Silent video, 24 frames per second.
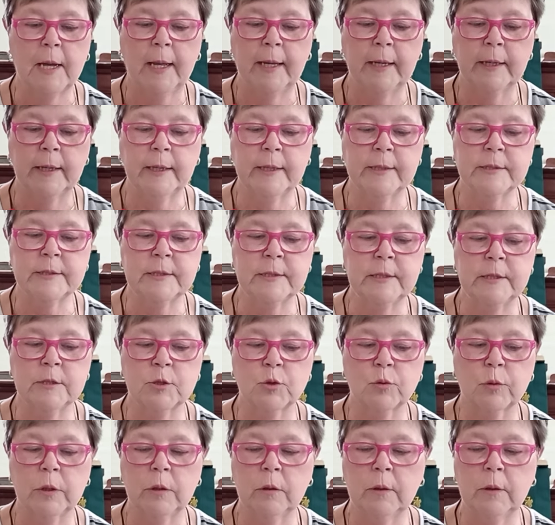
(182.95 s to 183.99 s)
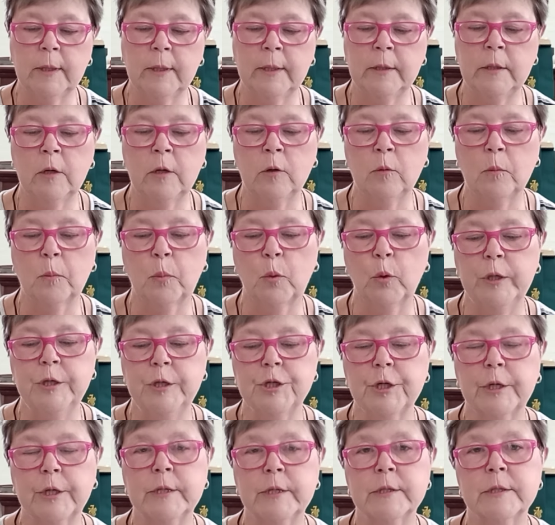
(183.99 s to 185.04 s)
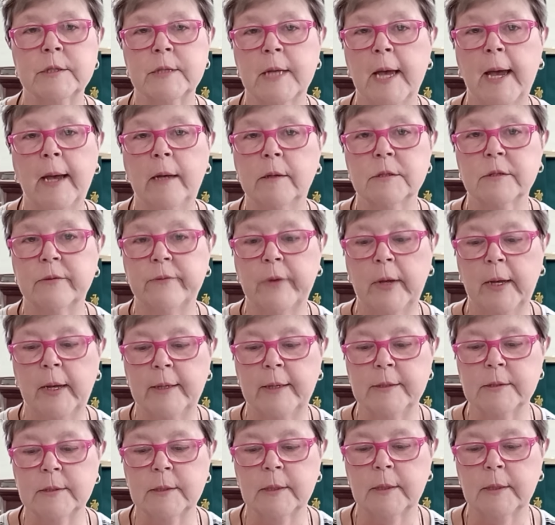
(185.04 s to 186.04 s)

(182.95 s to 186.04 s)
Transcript: against Israel, and don't preach against the house of Isaac.